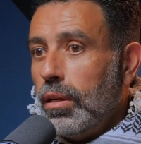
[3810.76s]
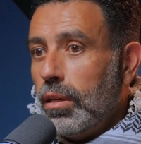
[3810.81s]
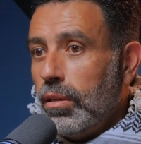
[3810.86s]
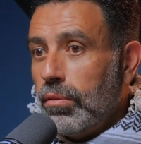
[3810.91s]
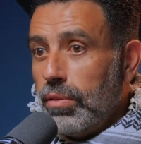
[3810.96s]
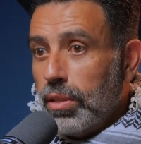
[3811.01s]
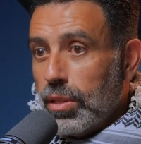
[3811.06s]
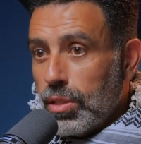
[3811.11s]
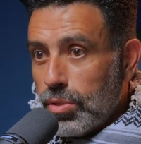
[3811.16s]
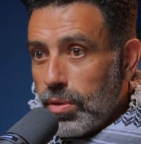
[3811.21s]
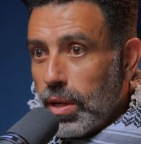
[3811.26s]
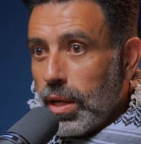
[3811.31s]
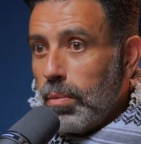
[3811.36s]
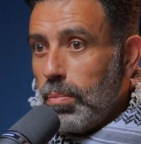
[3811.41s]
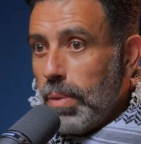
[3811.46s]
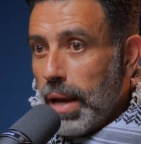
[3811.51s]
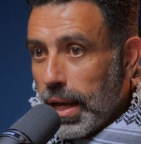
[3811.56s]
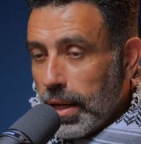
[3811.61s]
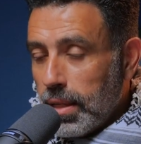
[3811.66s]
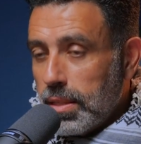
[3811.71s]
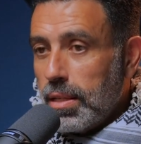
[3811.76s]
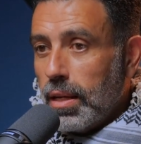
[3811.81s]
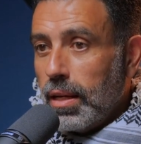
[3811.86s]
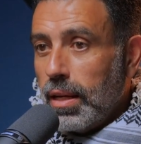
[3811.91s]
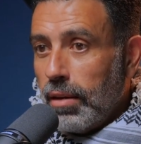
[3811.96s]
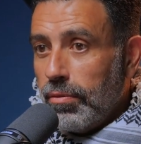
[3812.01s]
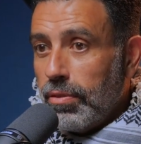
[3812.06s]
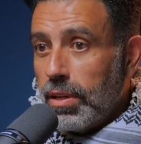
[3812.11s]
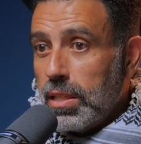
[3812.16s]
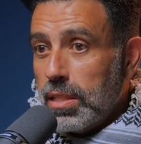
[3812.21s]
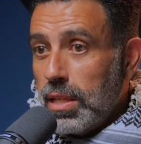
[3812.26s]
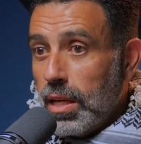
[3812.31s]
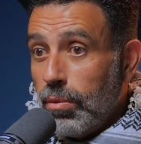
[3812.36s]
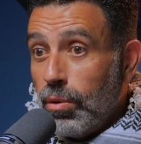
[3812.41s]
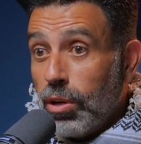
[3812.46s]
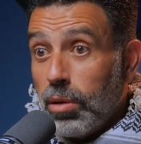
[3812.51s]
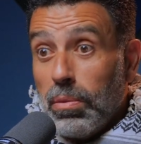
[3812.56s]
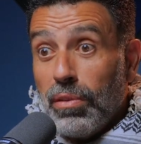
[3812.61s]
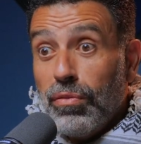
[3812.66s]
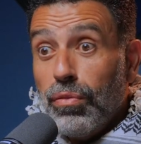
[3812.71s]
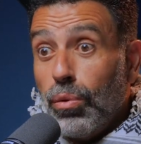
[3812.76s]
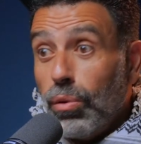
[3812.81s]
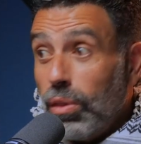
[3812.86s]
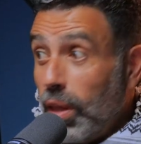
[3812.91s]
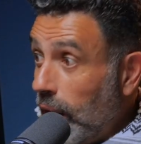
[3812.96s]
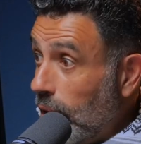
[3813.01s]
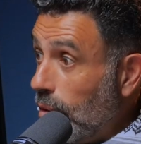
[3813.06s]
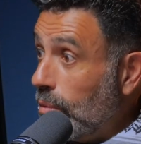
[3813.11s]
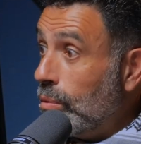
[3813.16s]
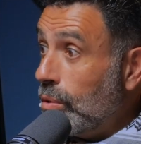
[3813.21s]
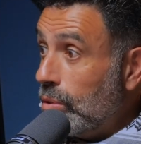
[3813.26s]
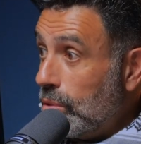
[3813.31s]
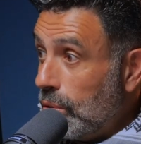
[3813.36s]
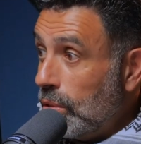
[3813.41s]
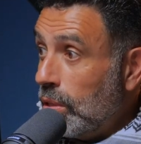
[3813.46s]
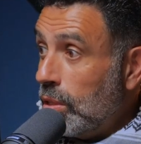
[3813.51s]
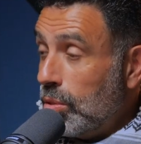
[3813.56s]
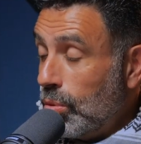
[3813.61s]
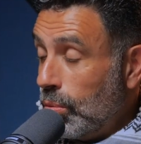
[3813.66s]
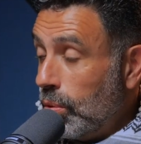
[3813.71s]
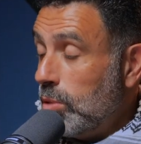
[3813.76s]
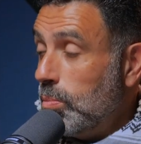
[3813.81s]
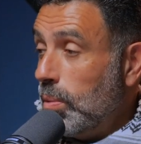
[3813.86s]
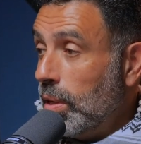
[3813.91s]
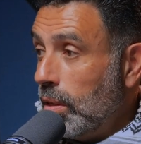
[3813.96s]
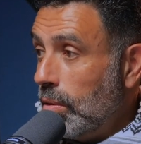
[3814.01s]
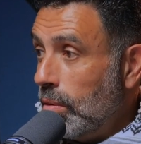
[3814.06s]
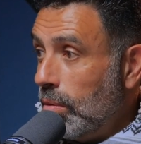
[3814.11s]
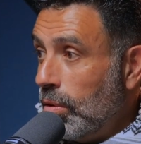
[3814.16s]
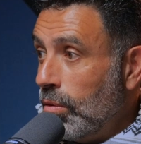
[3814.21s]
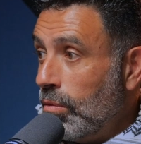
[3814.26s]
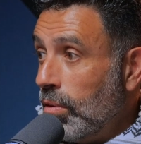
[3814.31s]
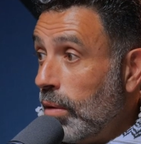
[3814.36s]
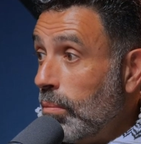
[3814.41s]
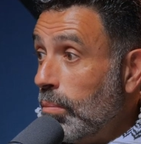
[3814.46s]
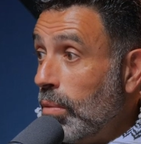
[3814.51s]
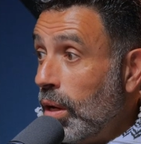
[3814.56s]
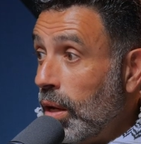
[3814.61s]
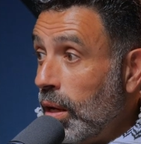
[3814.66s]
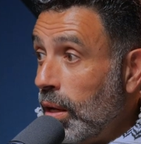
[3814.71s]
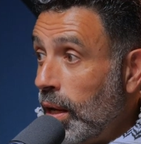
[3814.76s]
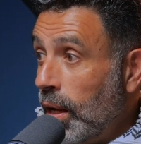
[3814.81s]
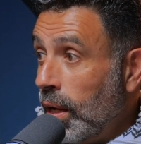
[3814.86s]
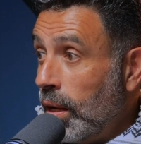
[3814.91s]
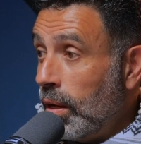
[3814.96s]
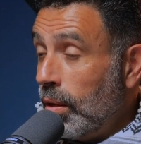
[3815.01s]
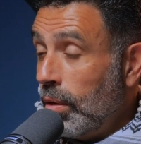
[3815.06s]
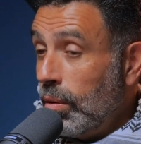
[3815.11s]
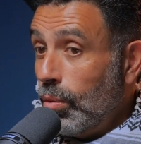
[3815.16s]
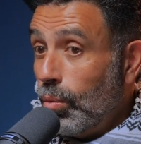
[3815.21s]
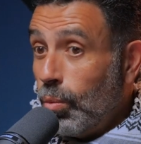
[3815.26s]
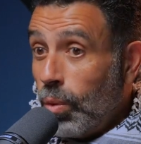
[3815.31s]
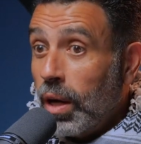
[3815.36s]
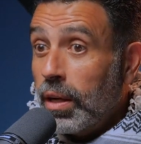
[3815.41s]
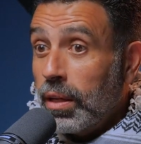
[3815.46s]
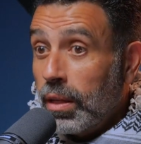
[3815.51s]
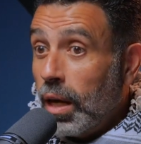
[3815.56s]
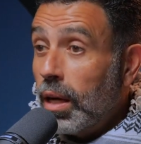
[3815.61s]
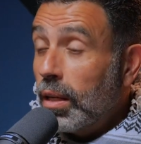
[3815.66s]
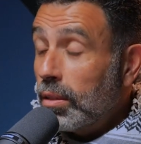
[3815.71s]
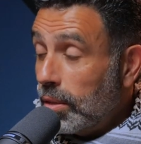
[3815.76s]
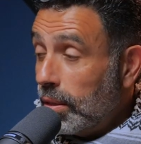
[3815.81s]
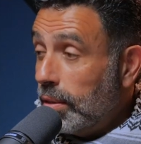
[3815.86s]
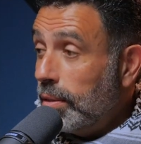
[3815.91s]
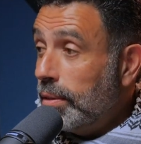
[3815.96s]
of the Australia-Palestine Advocacy Network. Before that, it's always been run by white guys.